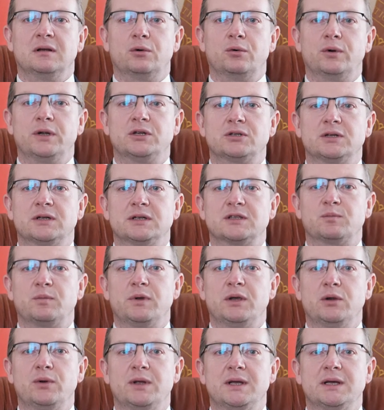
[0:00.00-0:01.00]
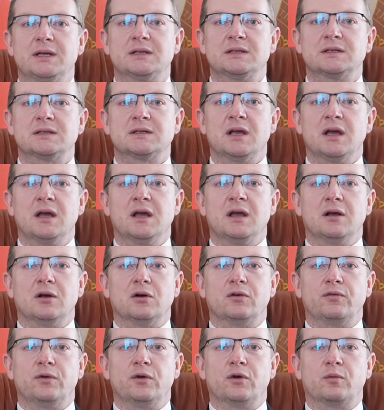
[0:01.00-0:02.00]
rich experience
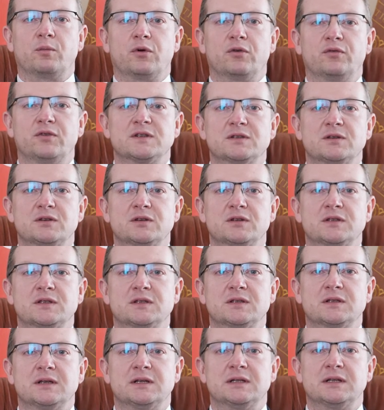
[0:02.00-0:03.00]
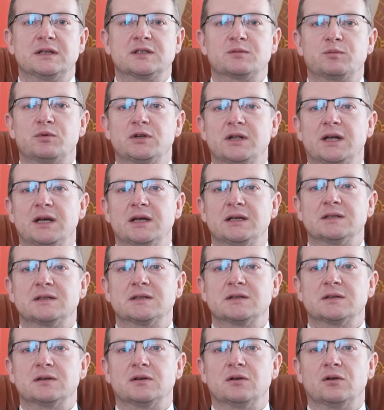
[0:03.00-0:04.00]
of your professors, and
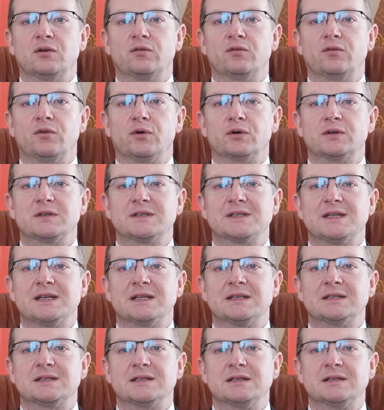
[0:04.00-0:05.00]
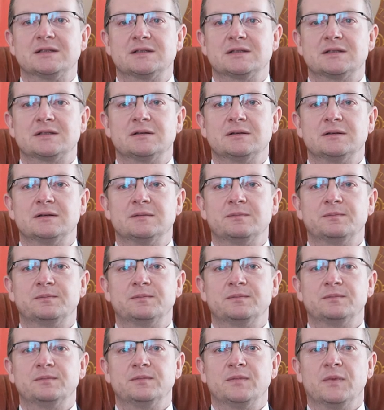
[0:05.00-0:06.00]
expertise of your scientists.
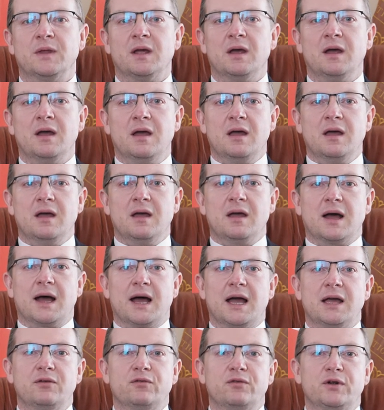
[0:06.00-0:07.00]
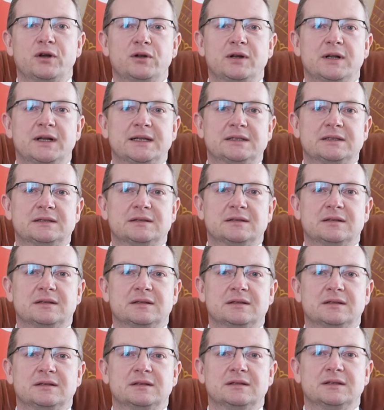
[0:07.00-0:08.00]
I am very glad
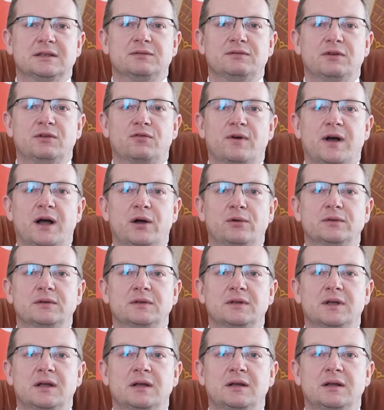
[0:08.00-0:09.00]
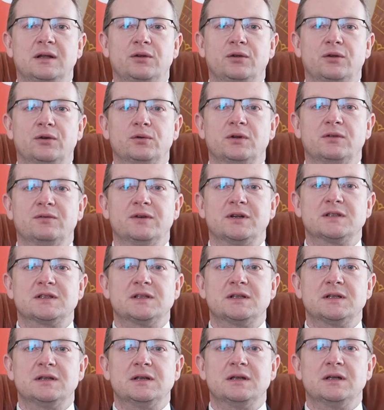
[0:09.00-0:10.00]
that we found in your
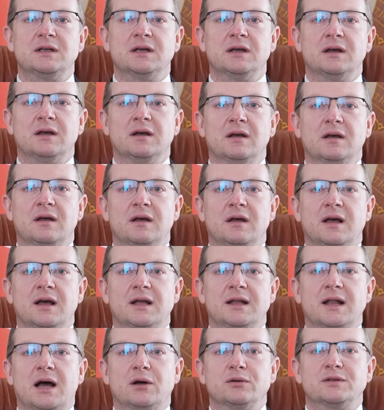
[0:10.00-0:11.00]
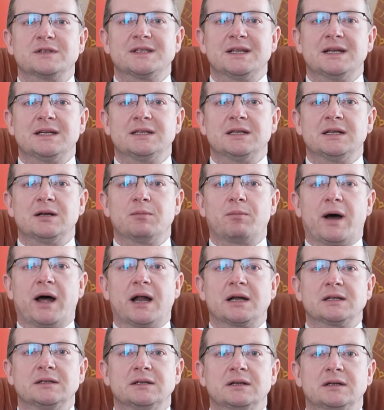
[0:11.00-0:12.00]
university an outstanding
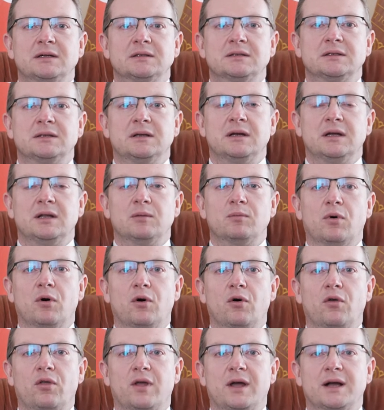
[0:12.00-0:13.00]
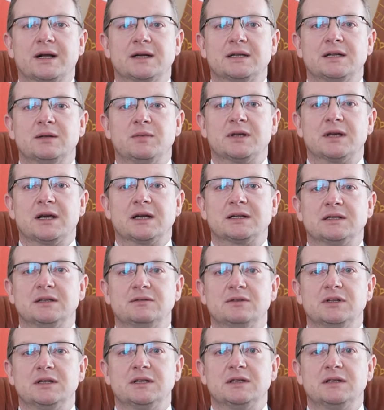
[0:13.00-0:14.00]
partner in both academic
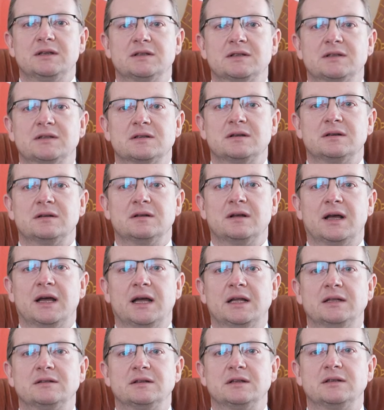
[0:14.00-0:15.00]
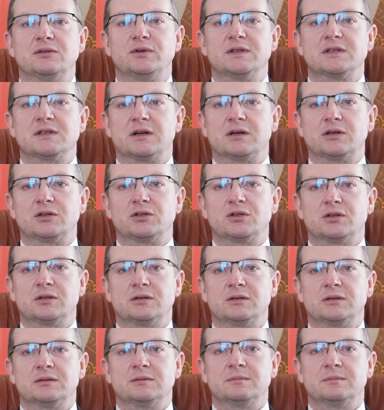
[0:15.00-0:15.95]
activities and in research.